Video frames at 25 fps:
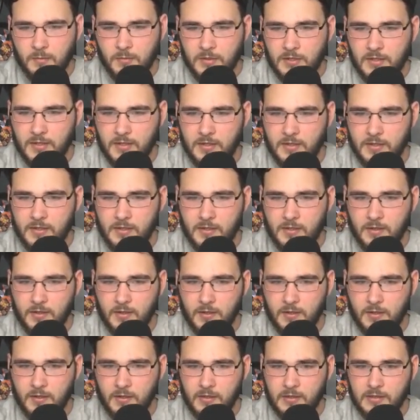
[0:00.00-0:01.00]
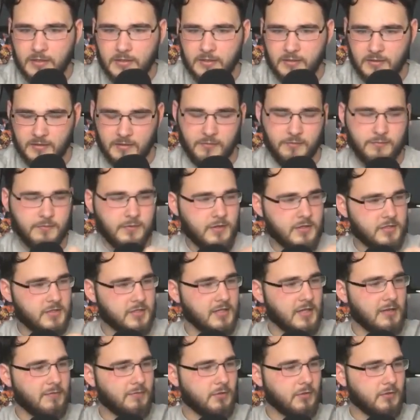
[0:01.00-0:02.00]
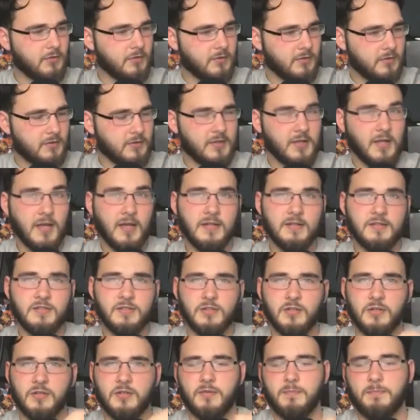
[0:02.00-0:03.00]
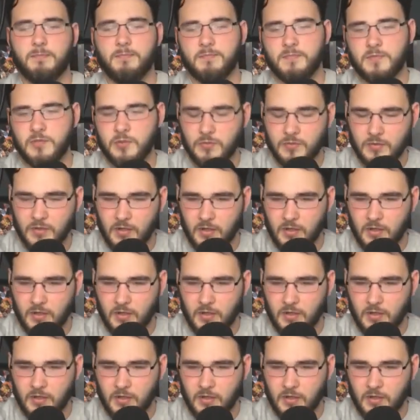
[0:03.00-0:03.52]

Okay, we are in the first level. That took